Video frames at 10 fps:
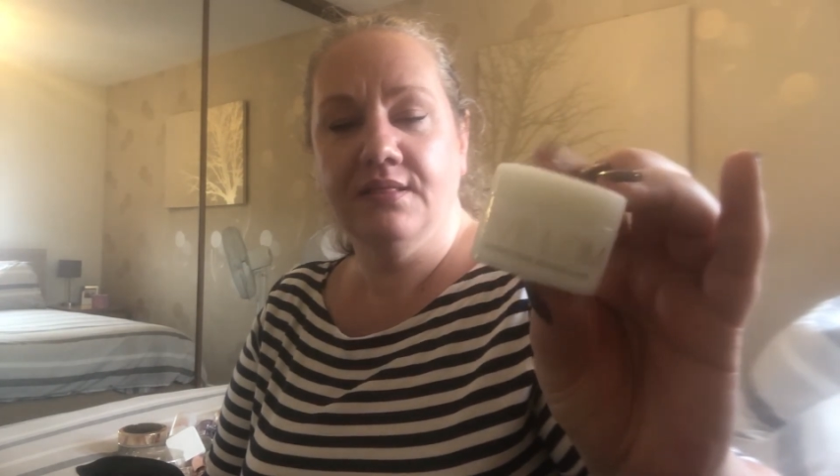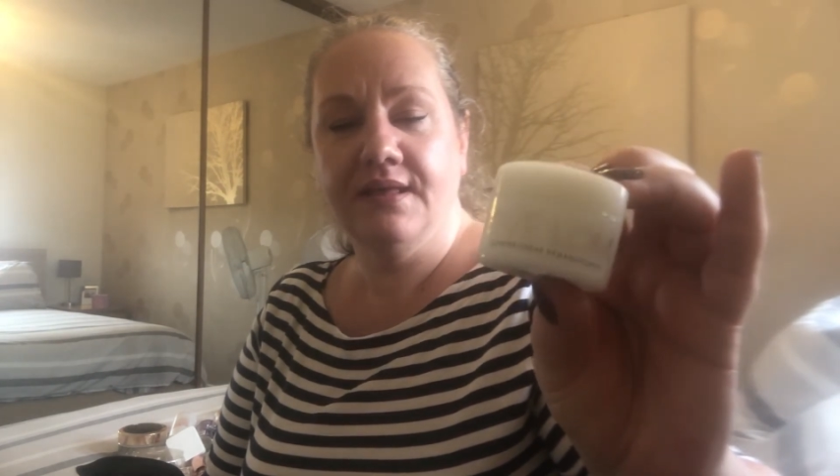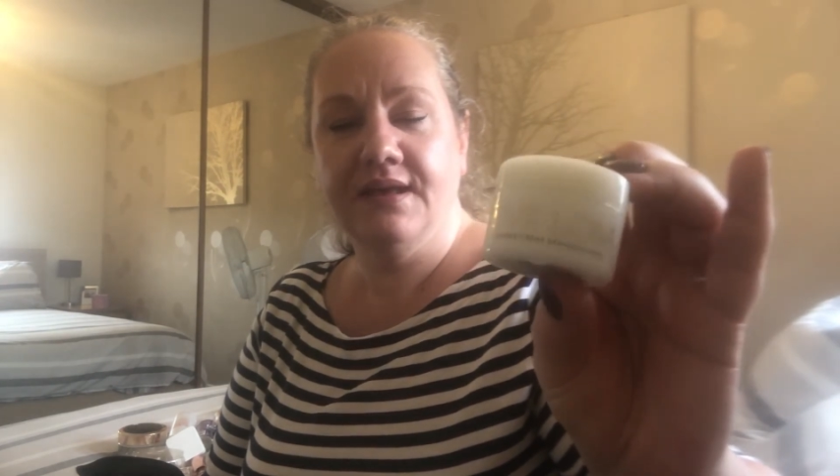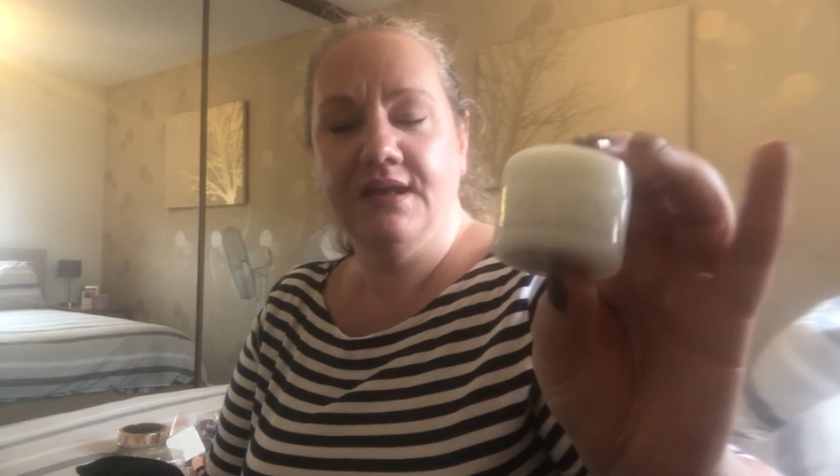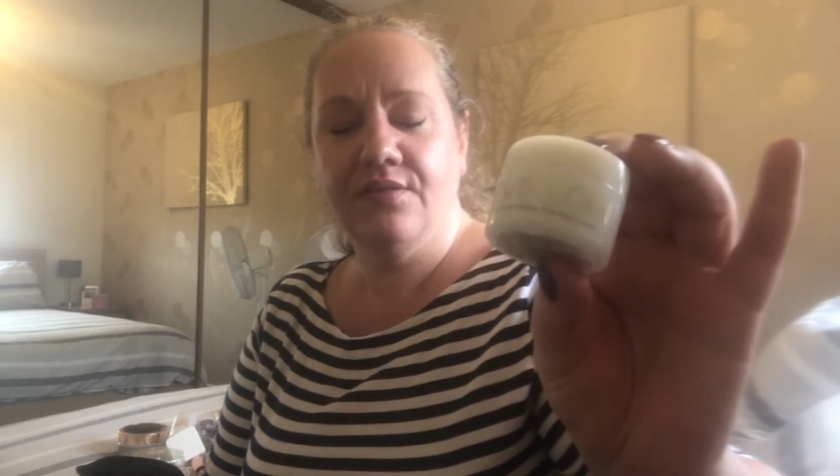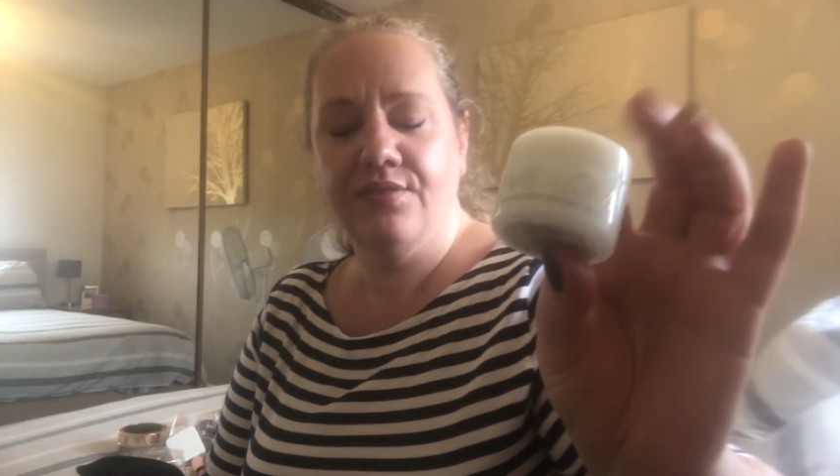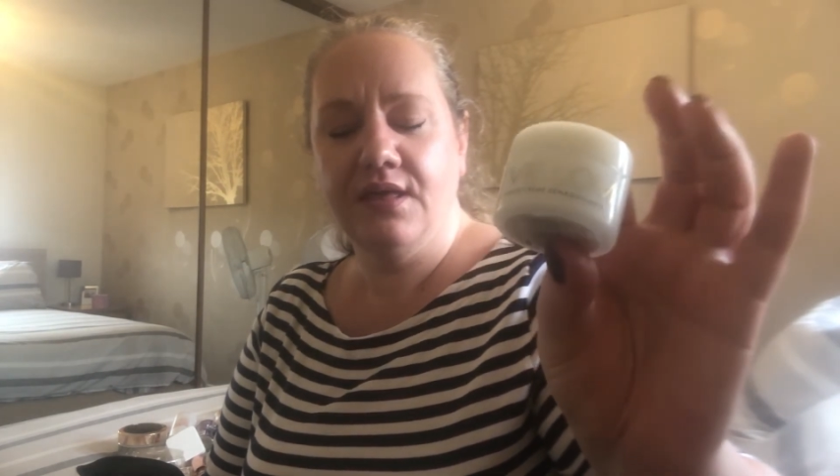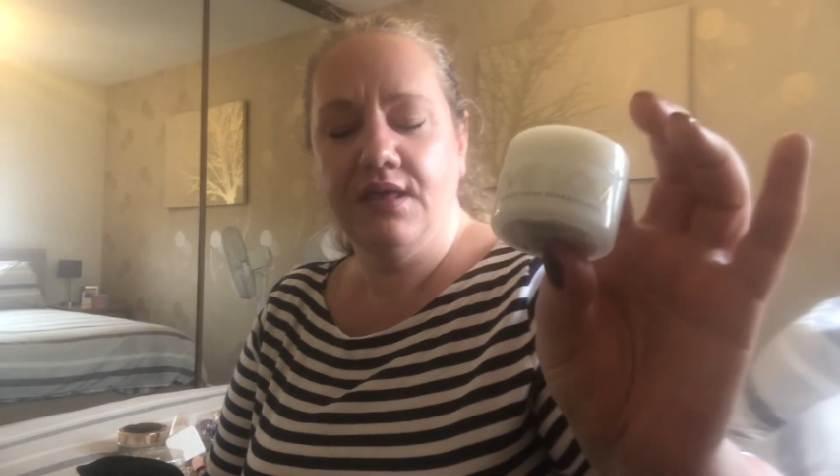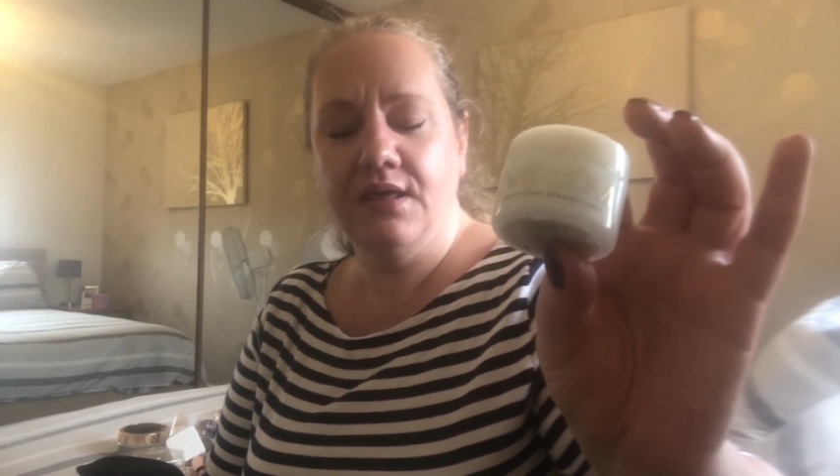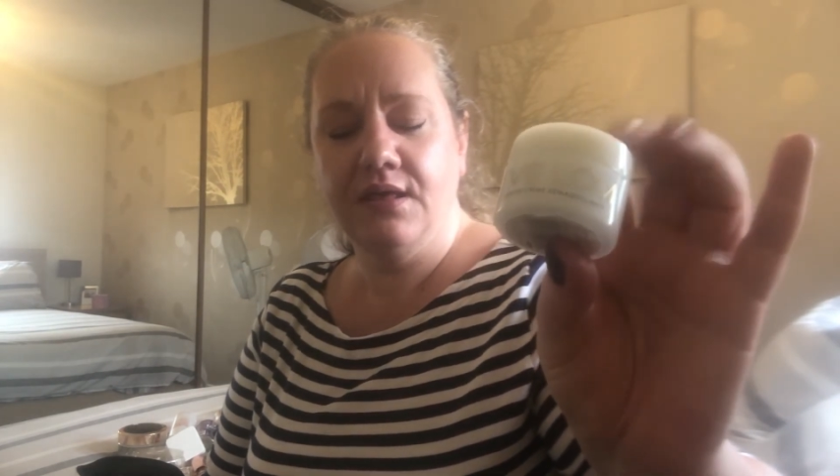like
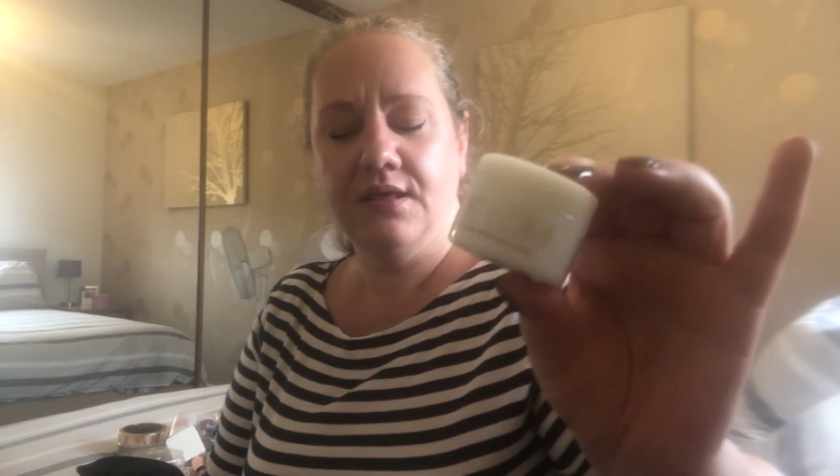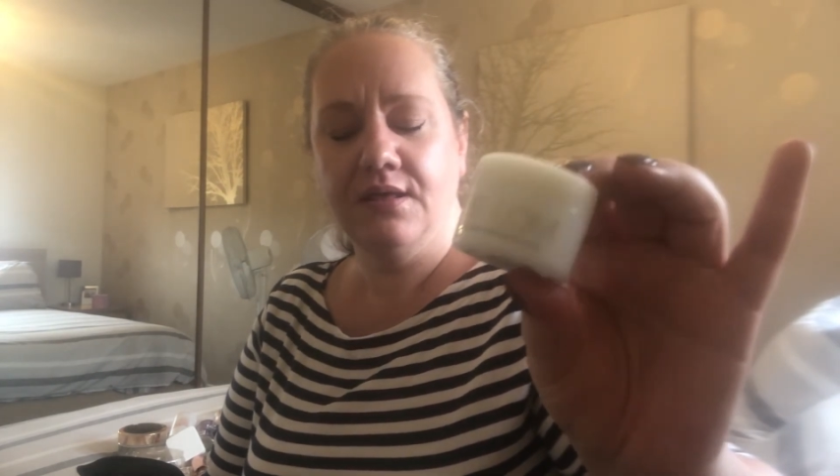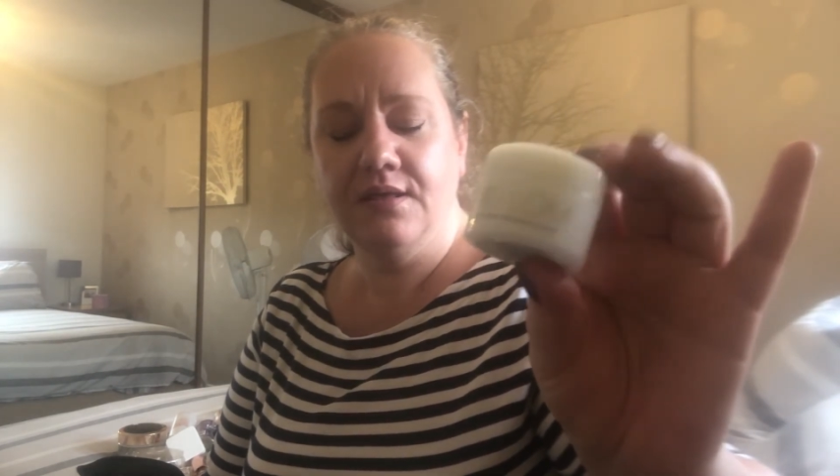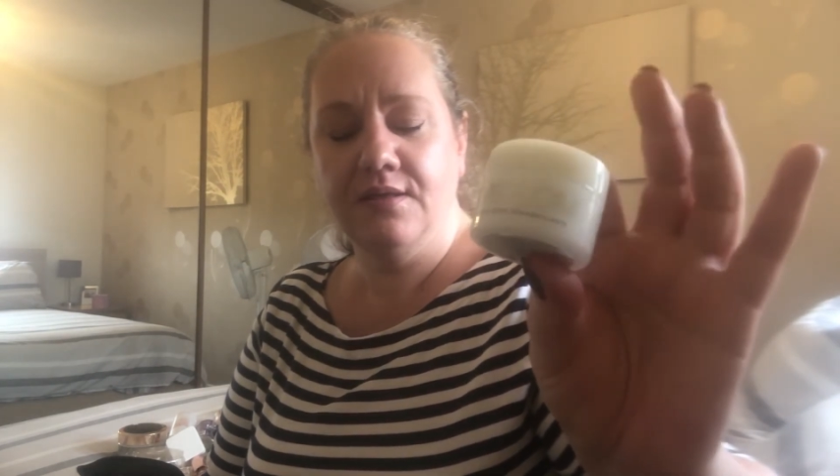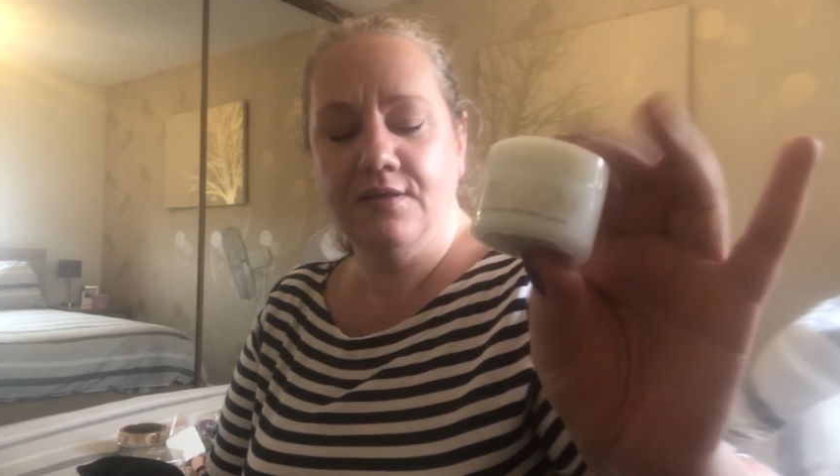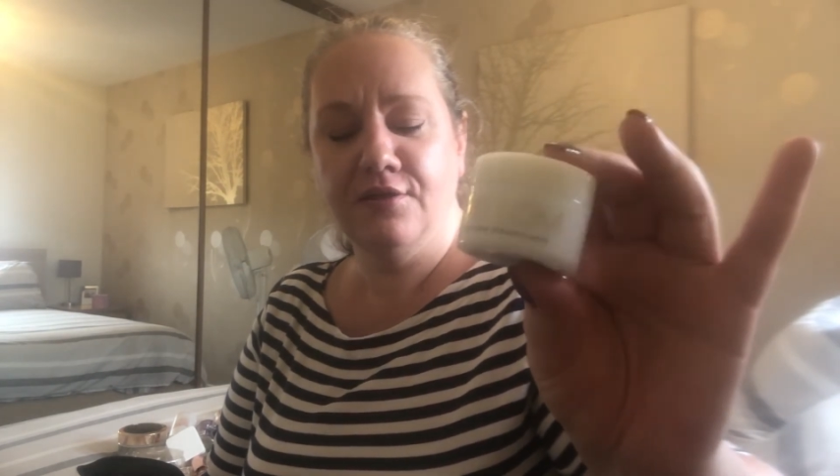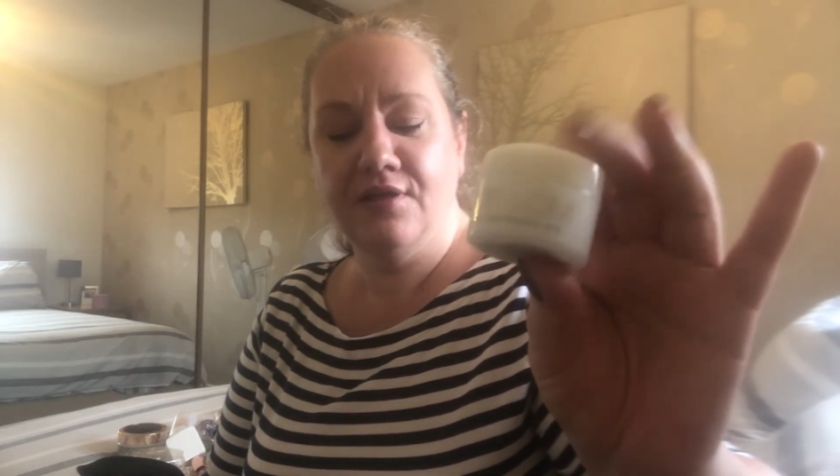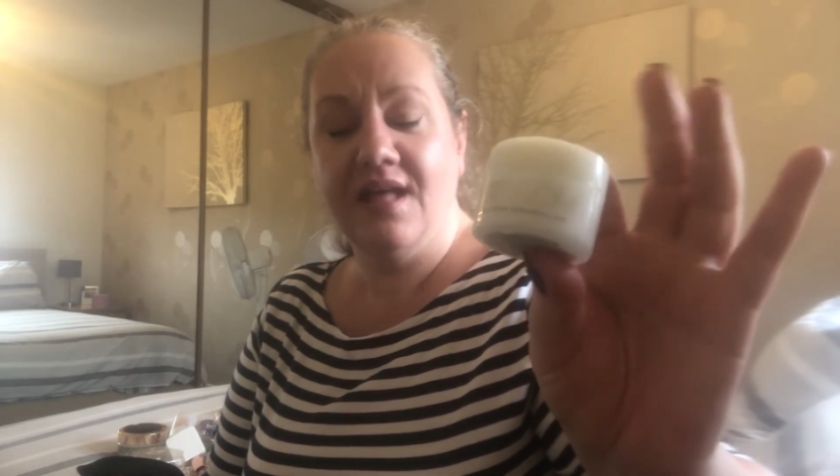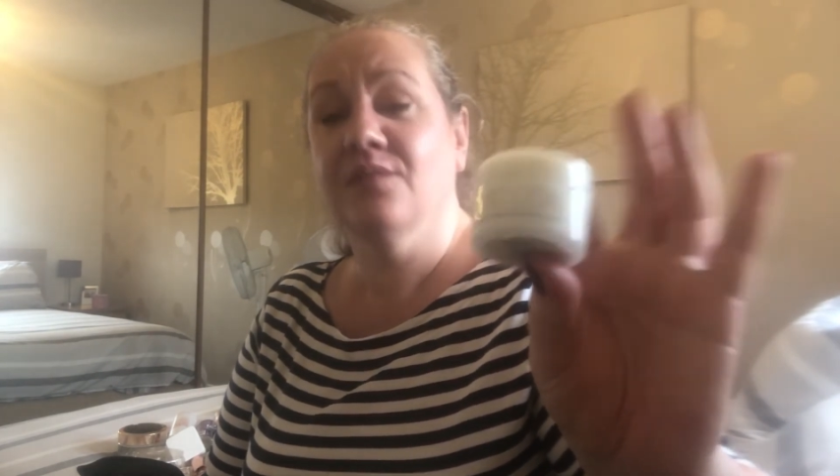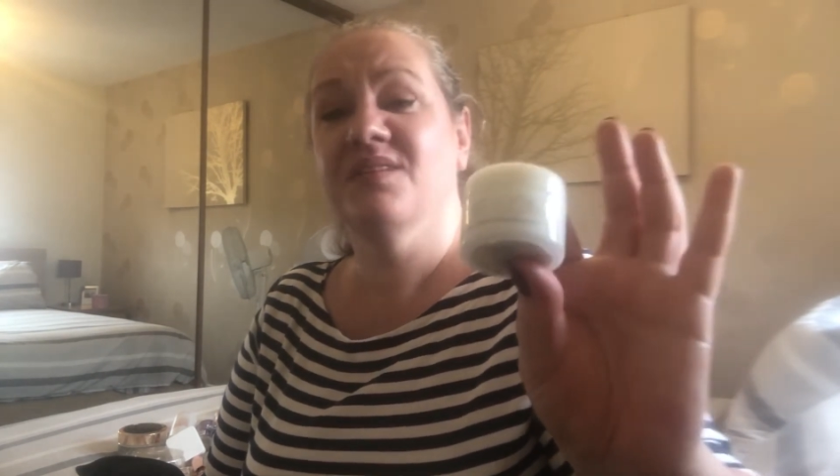the
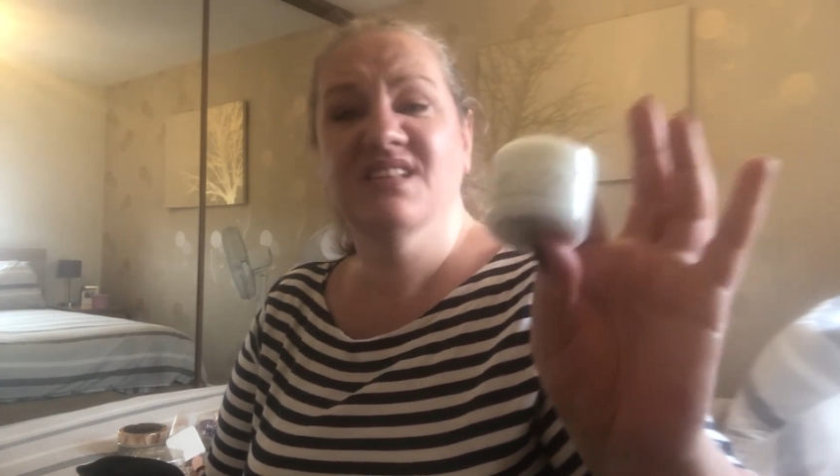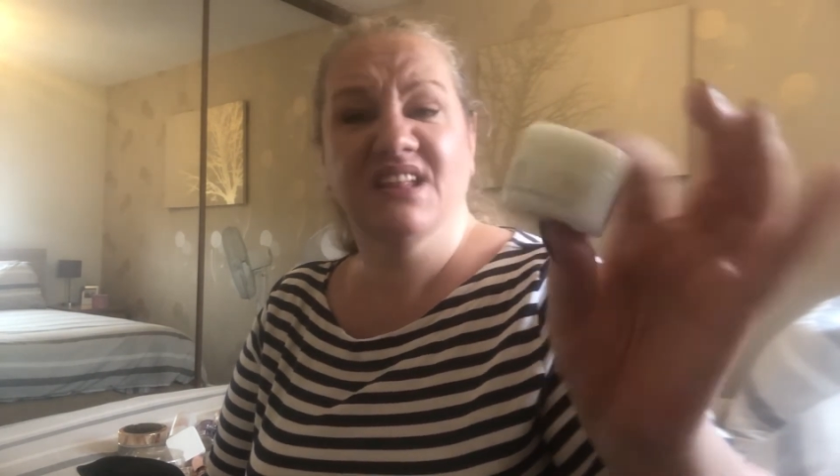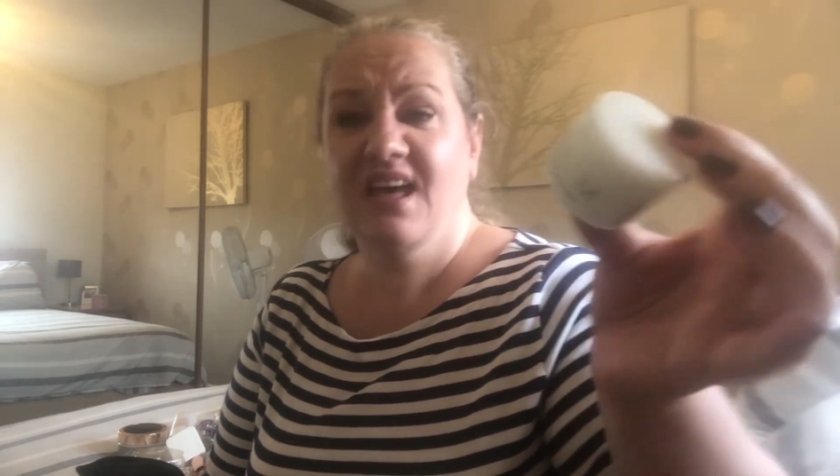Elemis